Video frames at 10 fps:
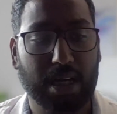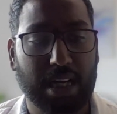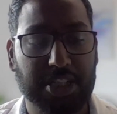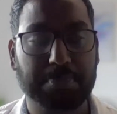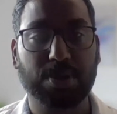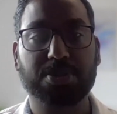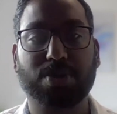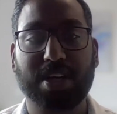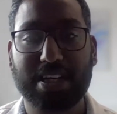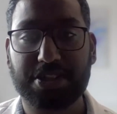I suppose
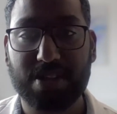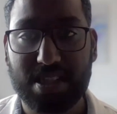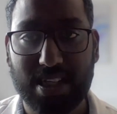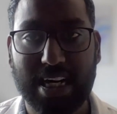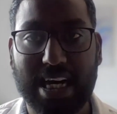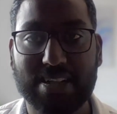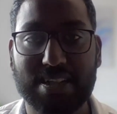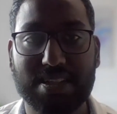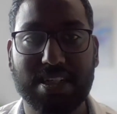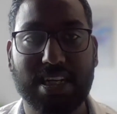when you're interested in
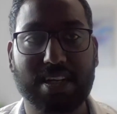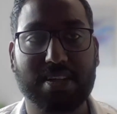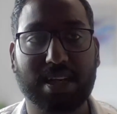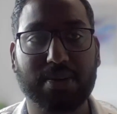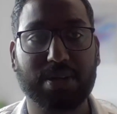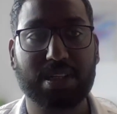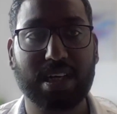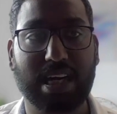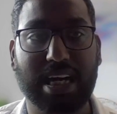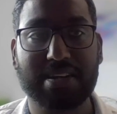access and health
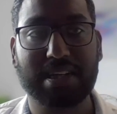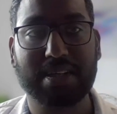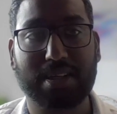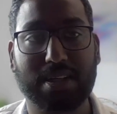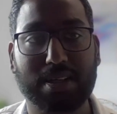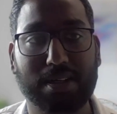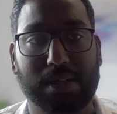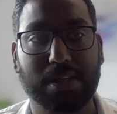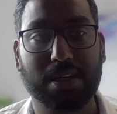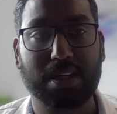equity, I think
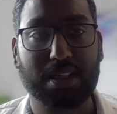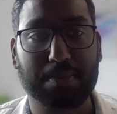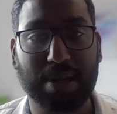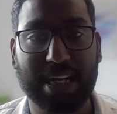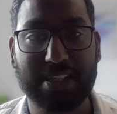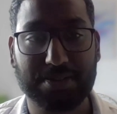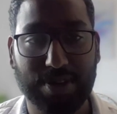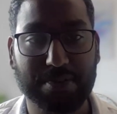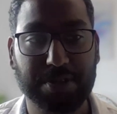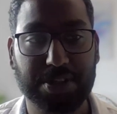the plight of
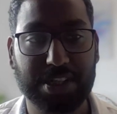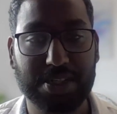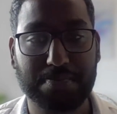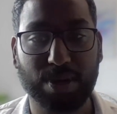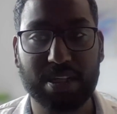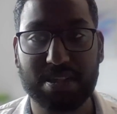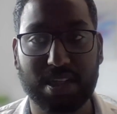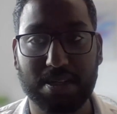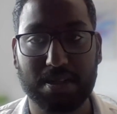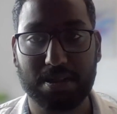refugees brings
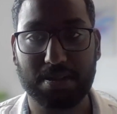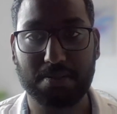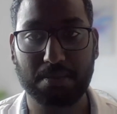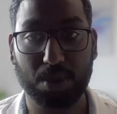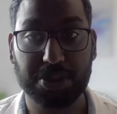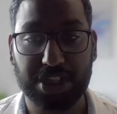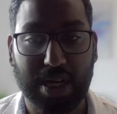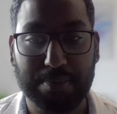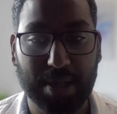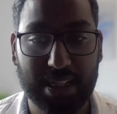that most
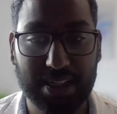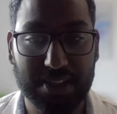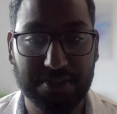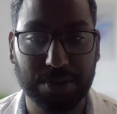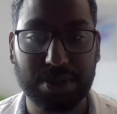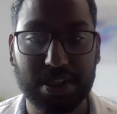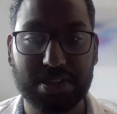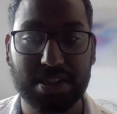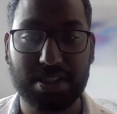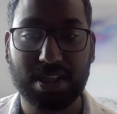sharply into
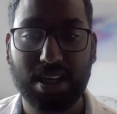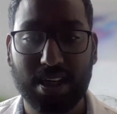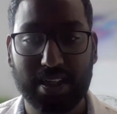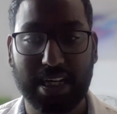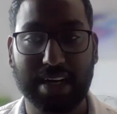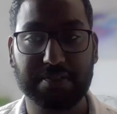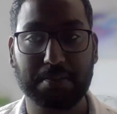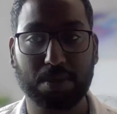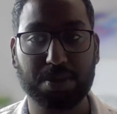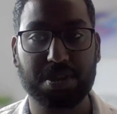focus. They have the
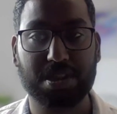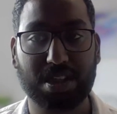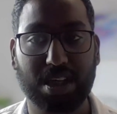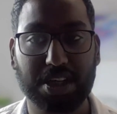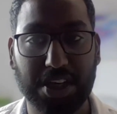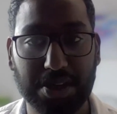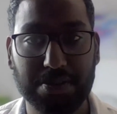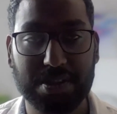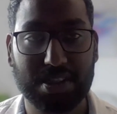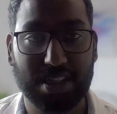most
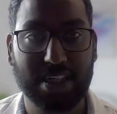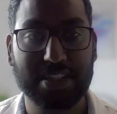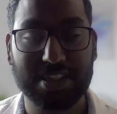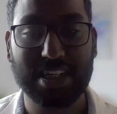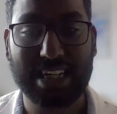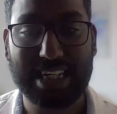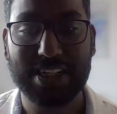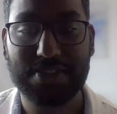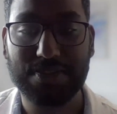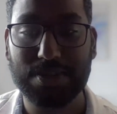acute and urgent
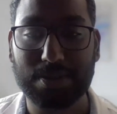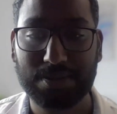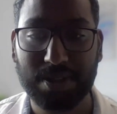needs for